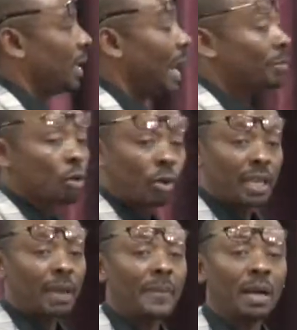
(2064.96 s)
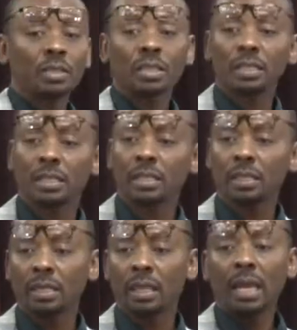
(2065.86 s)
I'm talking about it
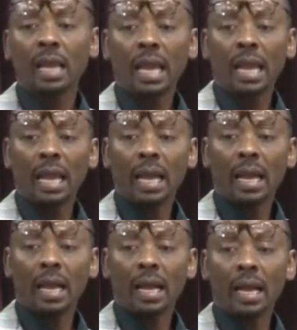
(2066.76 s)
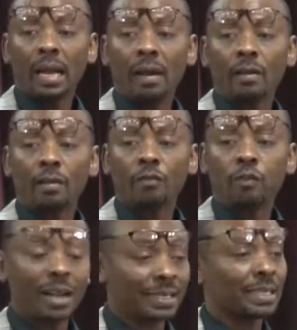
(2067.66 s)
uh,
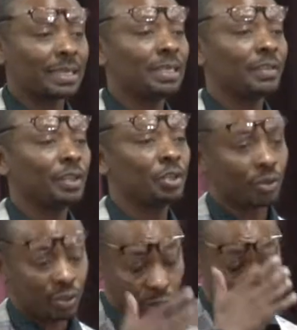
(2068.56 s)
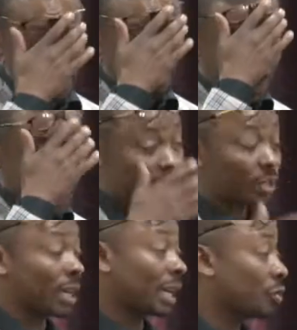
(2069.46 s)
for us as individuals. You know, it applies
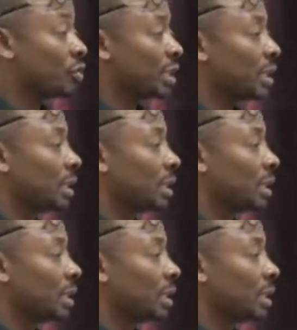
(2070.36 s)
to a country.